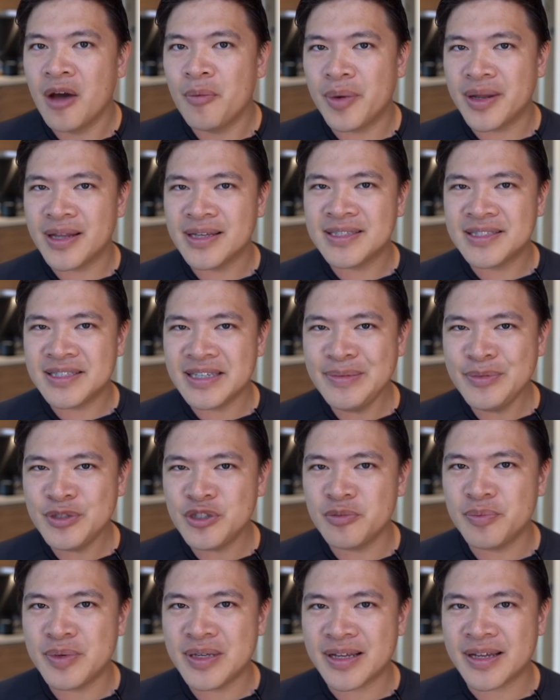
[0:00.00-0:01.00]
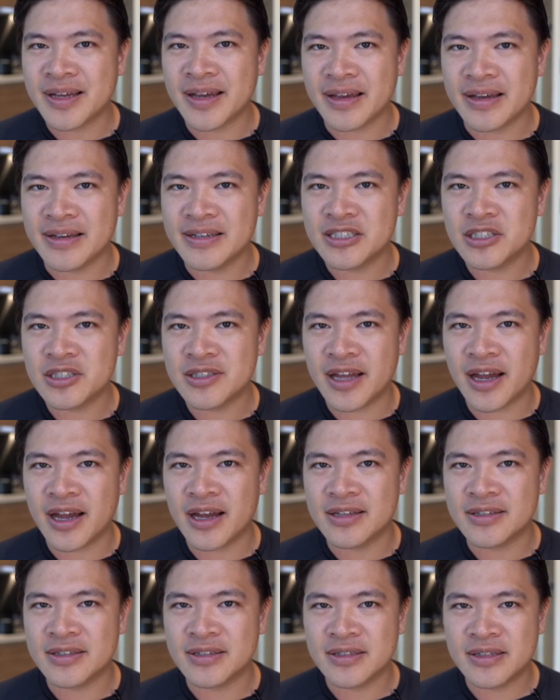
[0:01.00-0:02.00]
But it seems to be the case
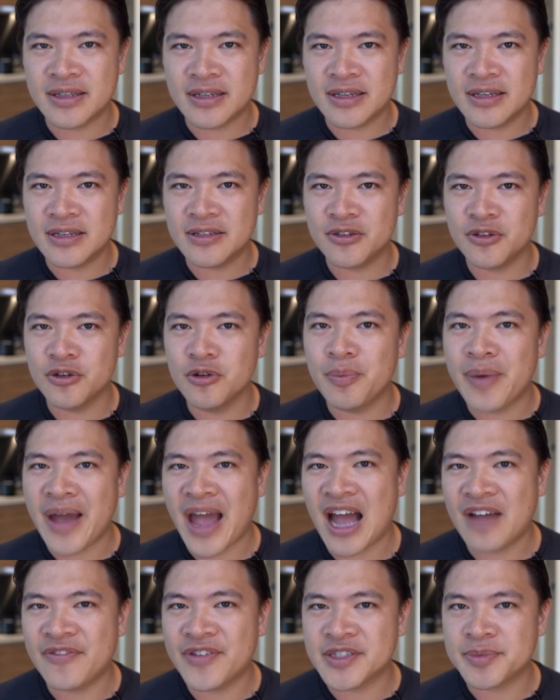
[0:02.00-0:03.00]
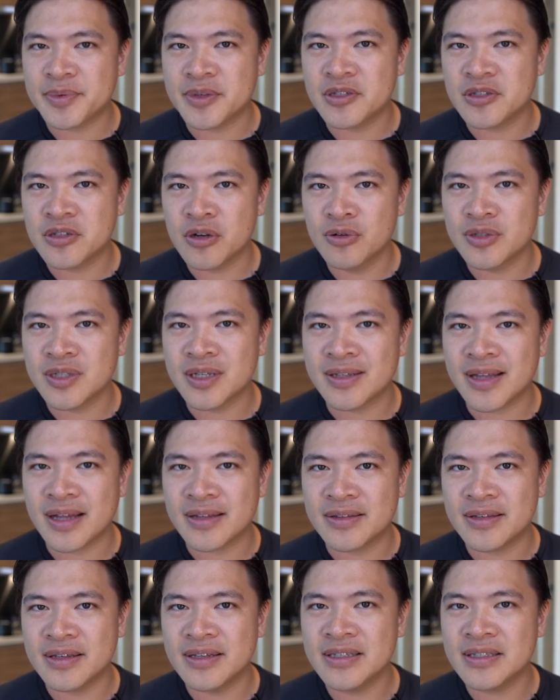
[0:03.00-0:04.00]
that the new path has been chosen,
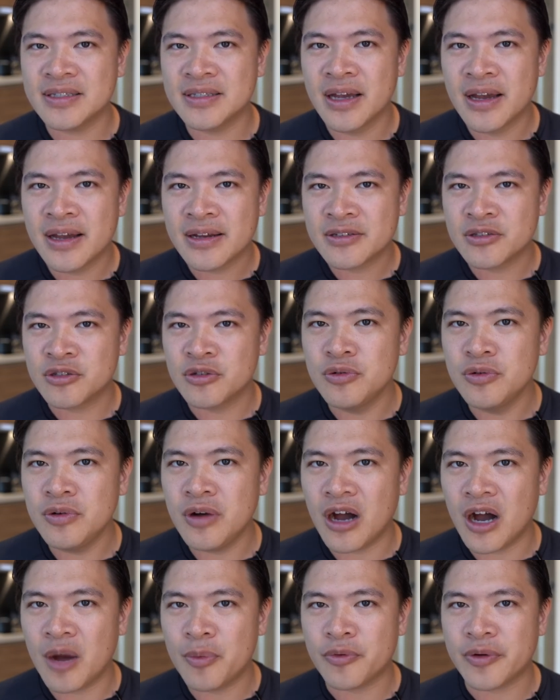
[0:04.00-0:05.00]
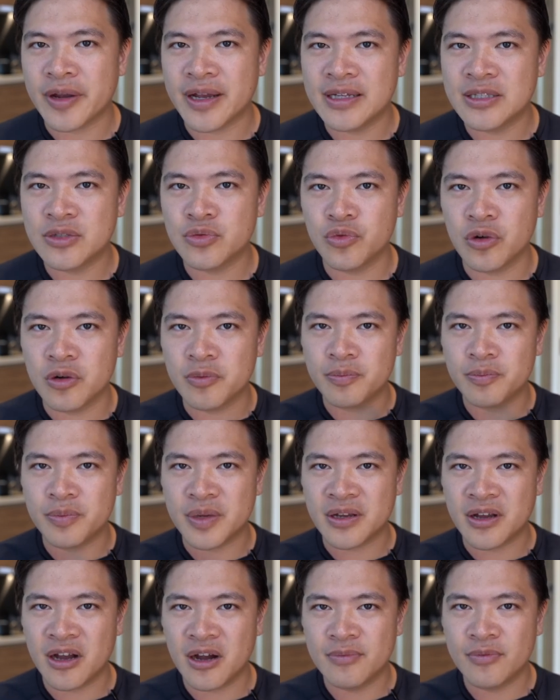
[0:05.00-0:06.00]
that these two upgrades would
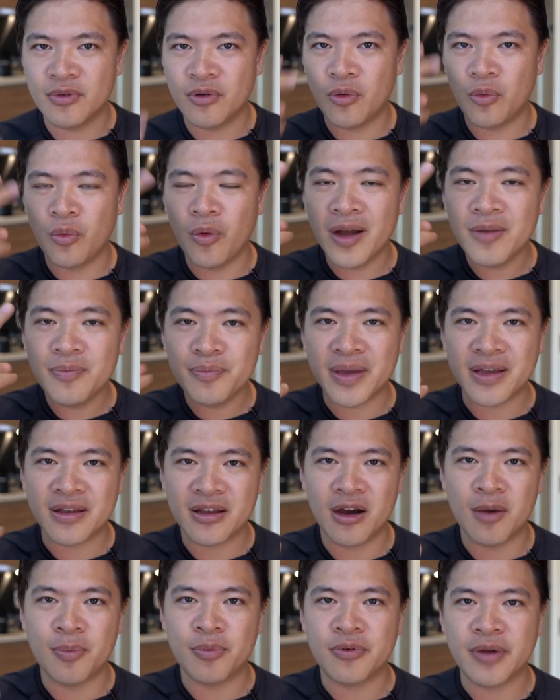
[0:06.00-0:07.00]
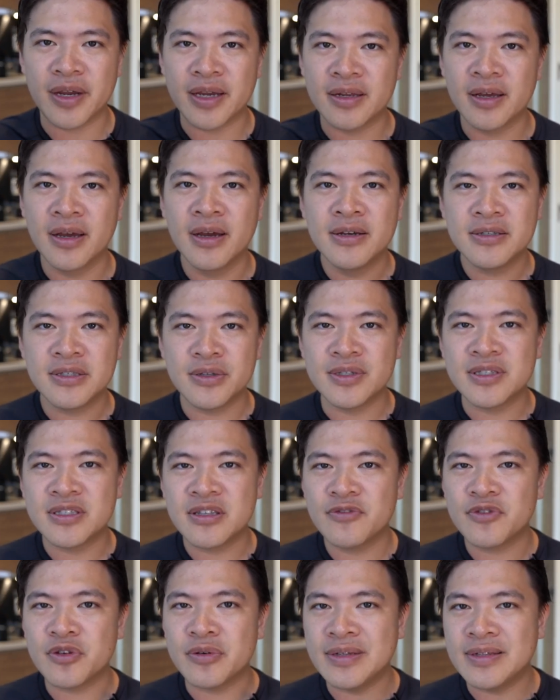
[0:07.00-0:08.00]
become one big upgrade. So
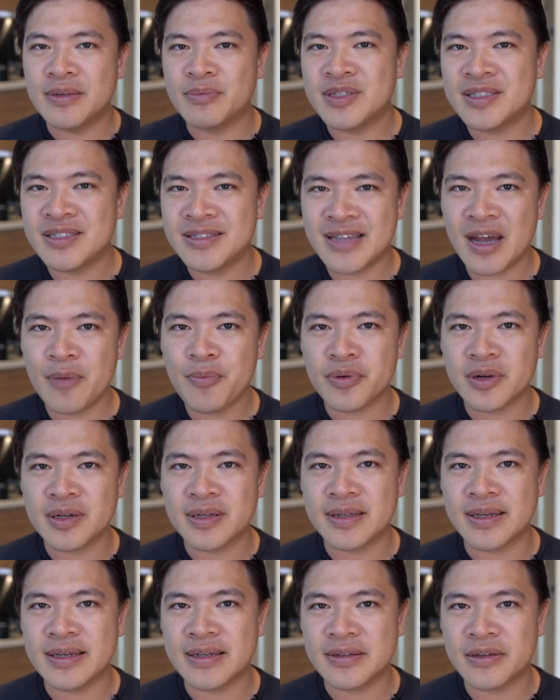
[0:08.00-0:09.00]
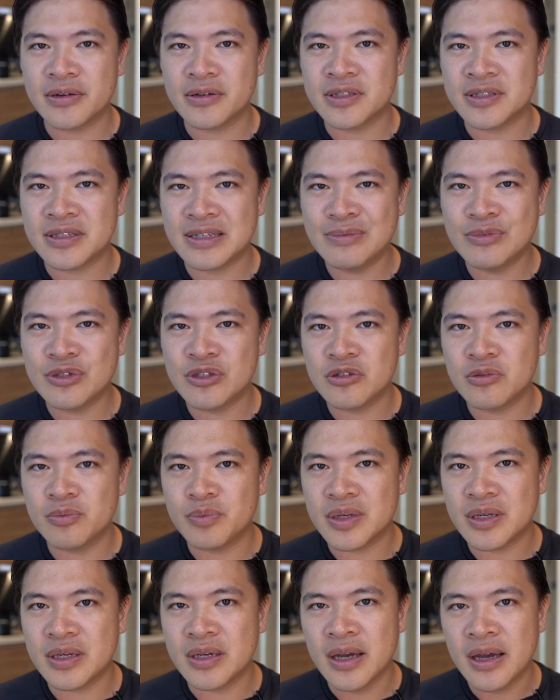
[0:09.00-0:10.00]
instead of doing them separately, there seems to
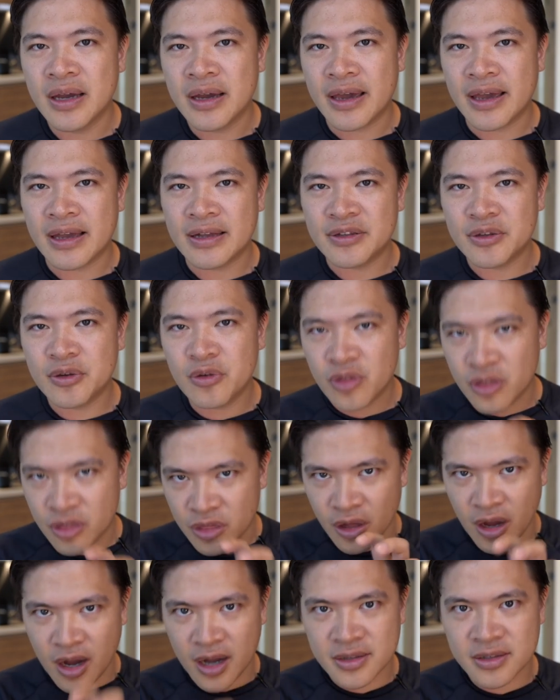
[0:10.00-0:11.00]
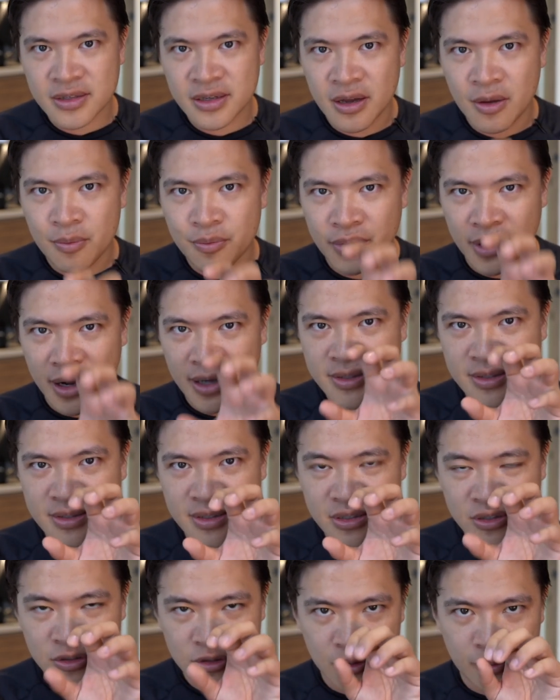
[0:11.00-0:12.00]
be a new thought
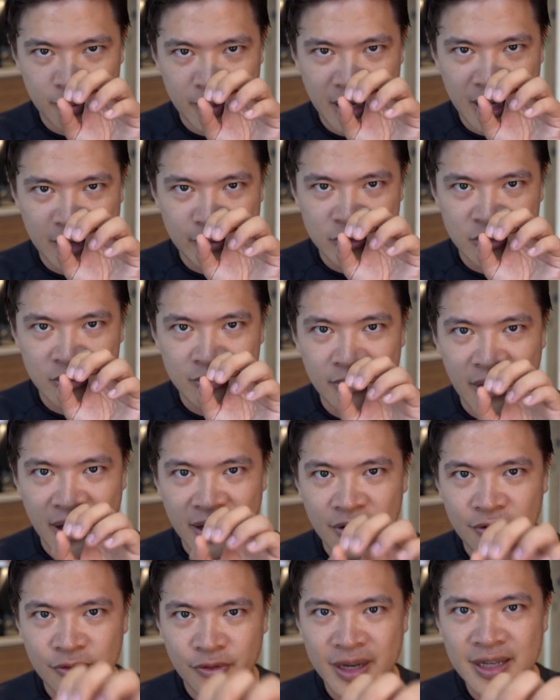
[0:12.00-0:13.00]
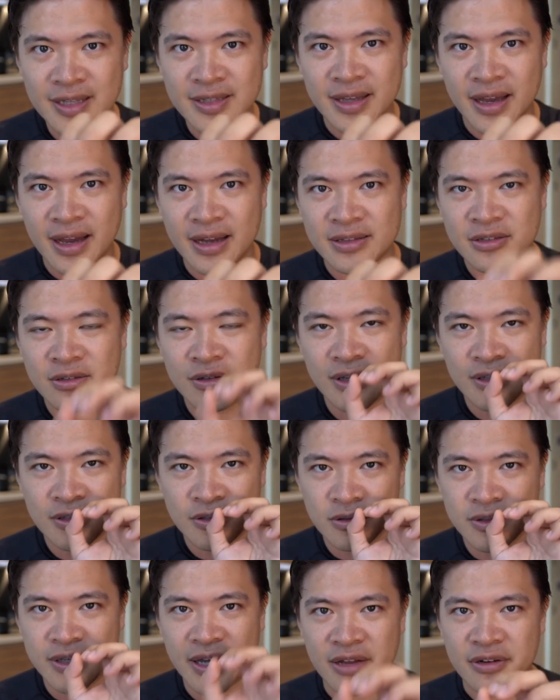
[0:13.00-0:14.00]
process to be able to migrate that
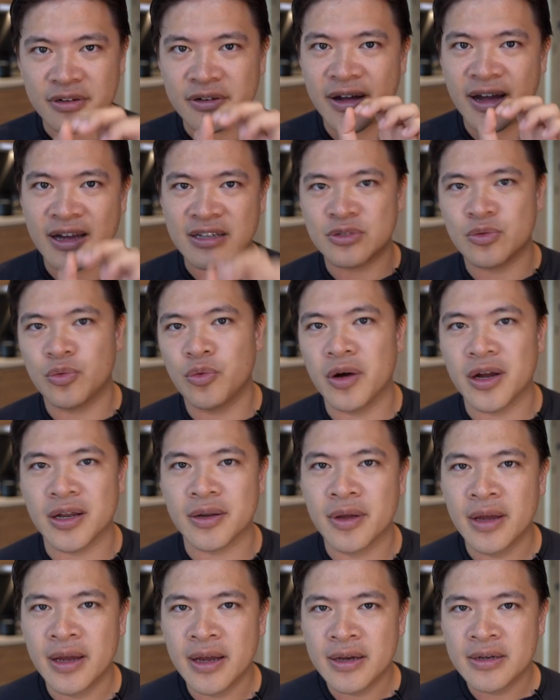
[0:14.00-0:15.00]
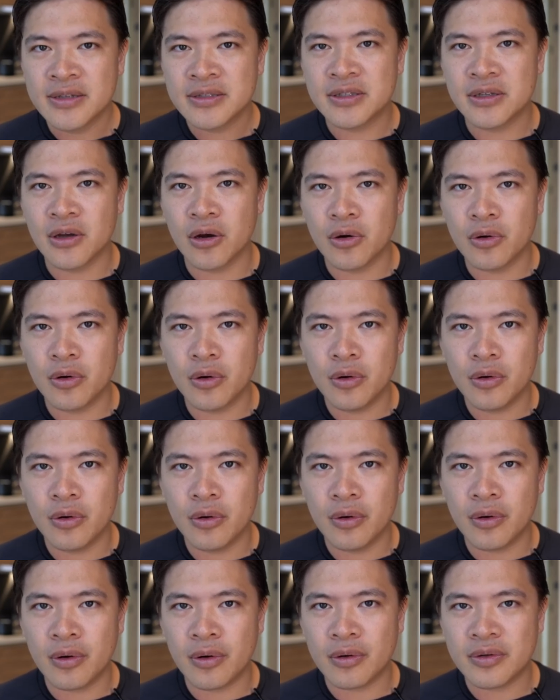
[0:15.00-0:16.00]
together as one.
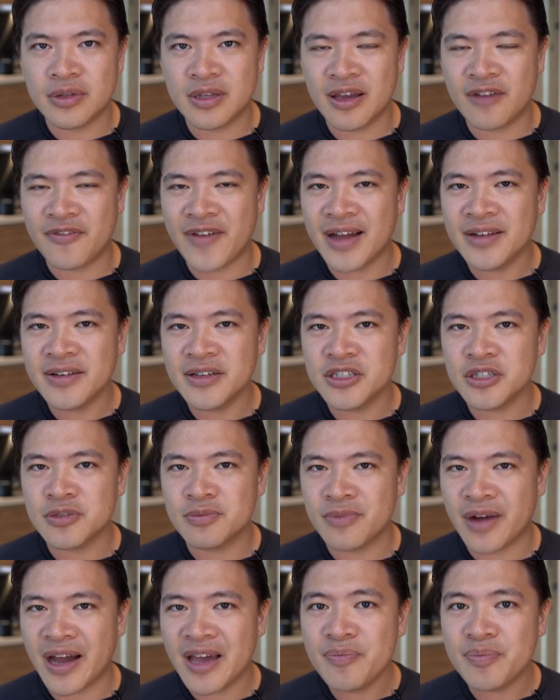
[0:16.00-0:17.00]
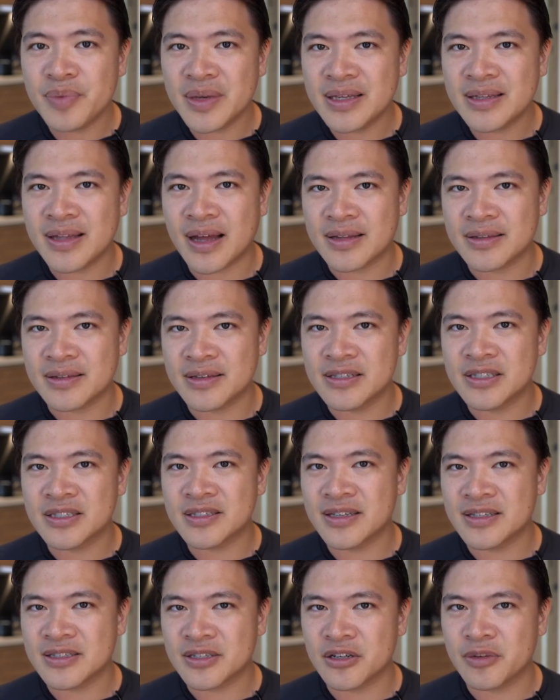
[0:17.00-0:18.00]
So the advantage might be that
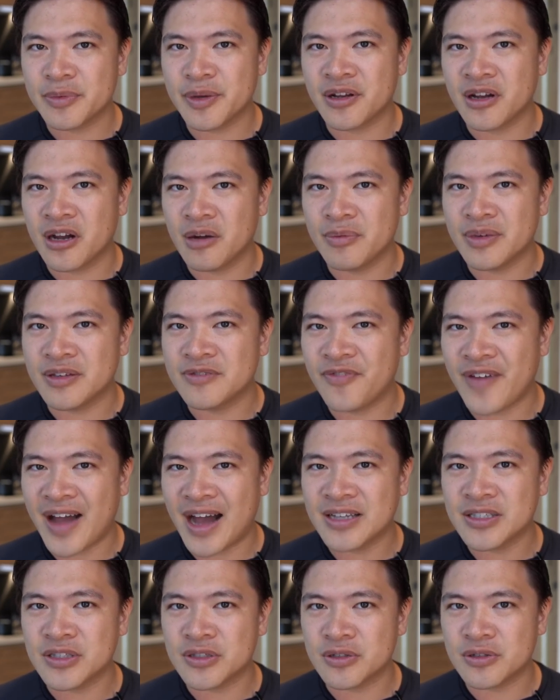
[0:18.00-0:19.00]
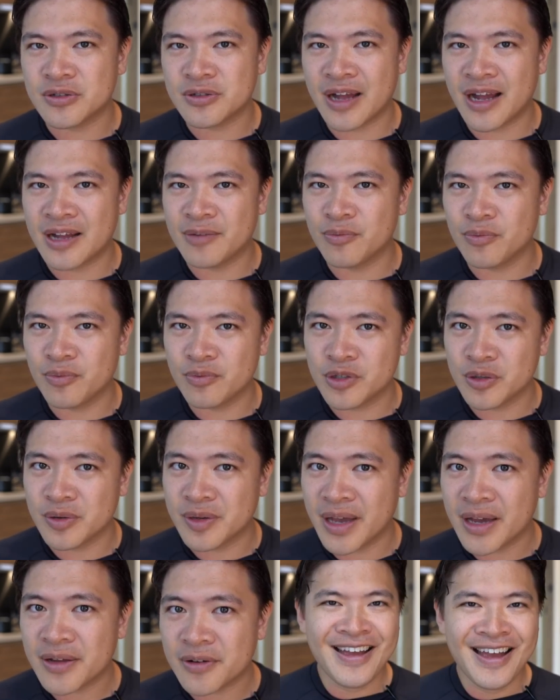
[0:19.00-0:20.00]
this is going to be coming faster and
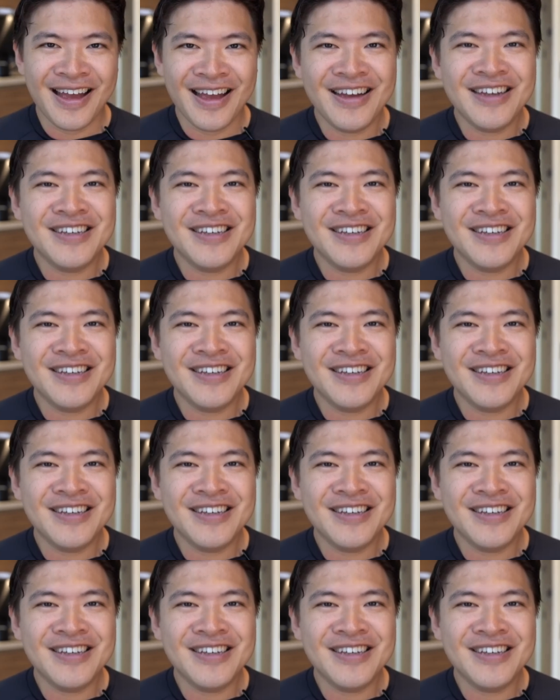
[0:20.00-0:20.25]
together.